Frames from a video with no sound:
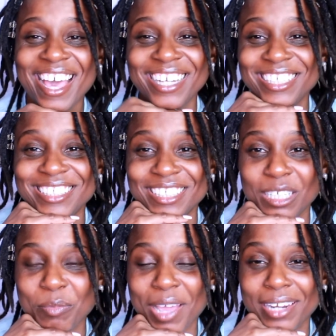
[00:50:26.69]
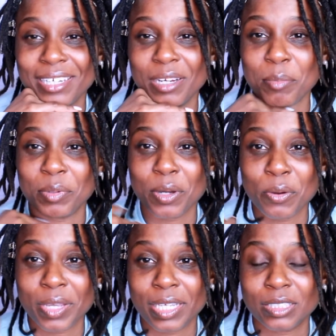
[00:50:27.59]
I need to get up out of here. But
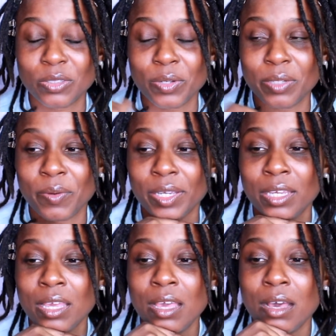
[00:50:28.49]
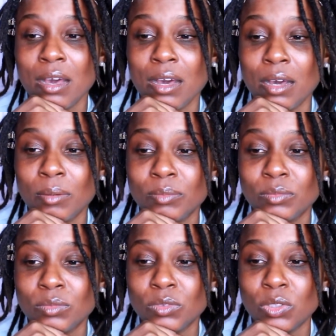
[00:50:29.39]
okay, so anyway,
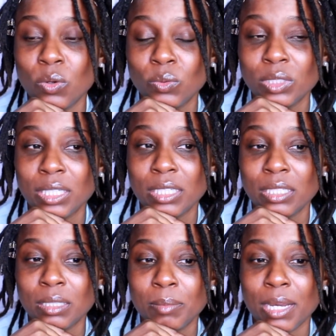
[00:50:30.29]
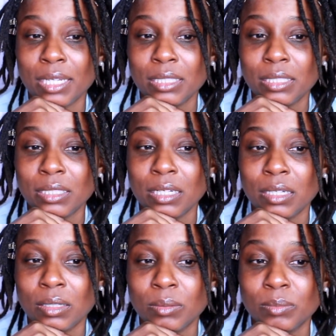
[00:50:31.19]
um, don't let anybody,
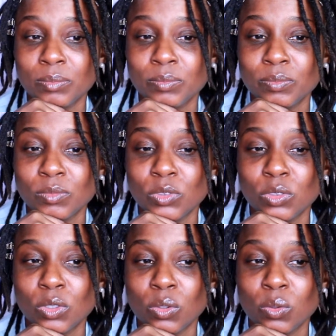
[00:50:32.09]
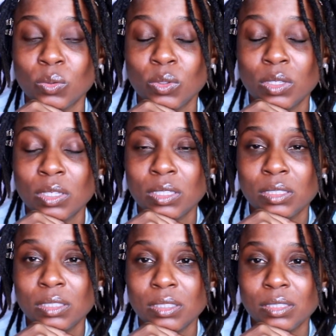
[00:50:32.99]
um, you know,
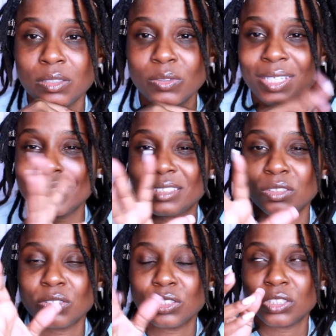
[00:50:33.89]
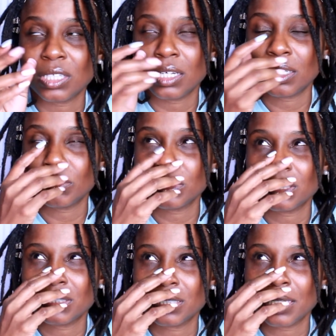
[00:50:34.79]
you know, not steal your shine. I was
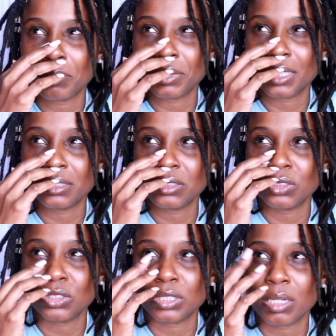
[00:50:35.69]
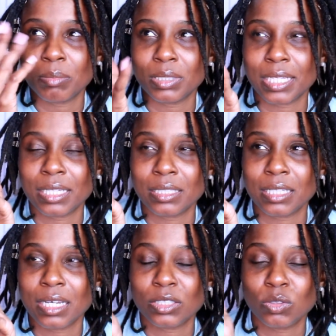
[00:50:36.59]
gonna say that, but not steal your shine, but like
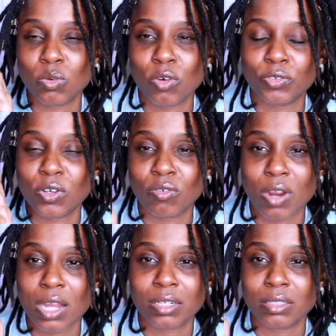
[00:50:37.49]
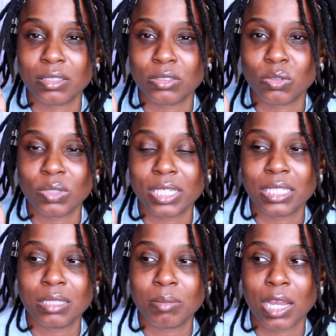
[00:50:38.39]
knock you off your rocker. Don't let
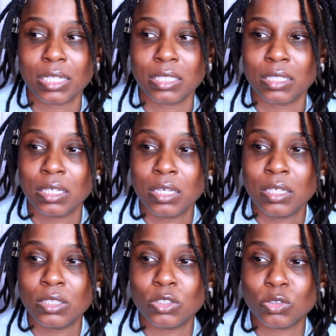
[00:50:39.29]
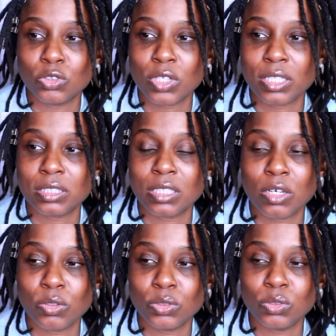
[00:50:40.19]
anybody, you know, try to
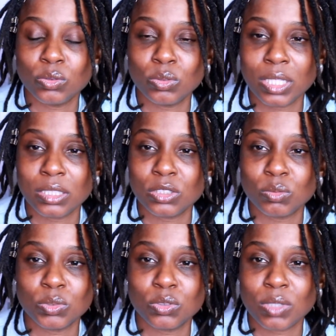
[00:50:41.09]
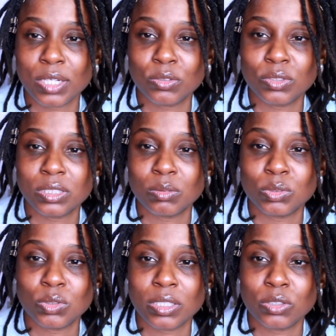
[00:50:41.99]
tell you like this is what you gotta do, this is
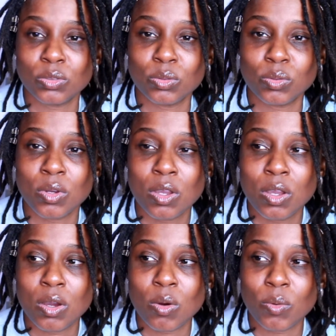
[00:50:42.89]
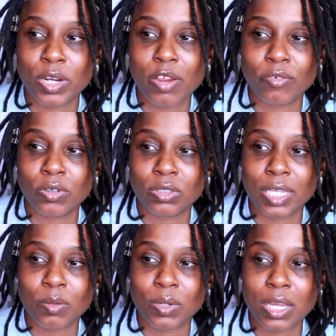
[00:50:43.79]
what you have to do, or whatever.
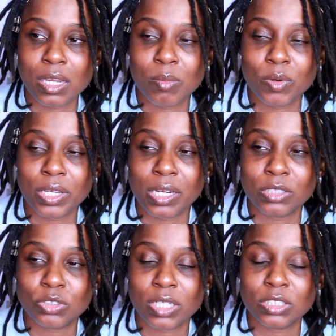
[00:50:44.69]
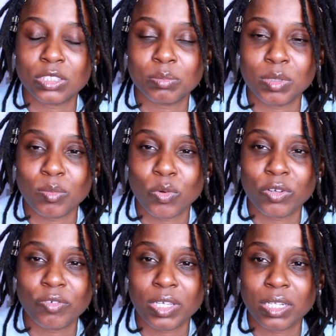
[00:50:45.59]
Like when I come on here, I try to just be
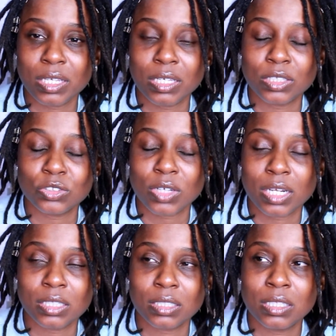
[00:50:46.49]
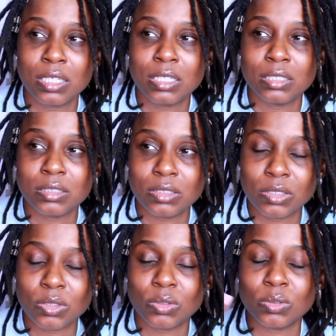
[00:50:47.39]
motivating and try to, you
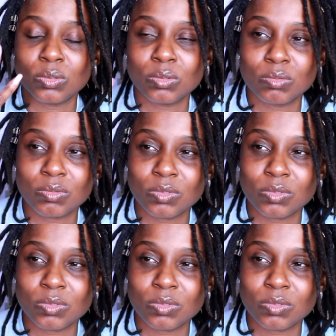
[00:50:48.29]
know,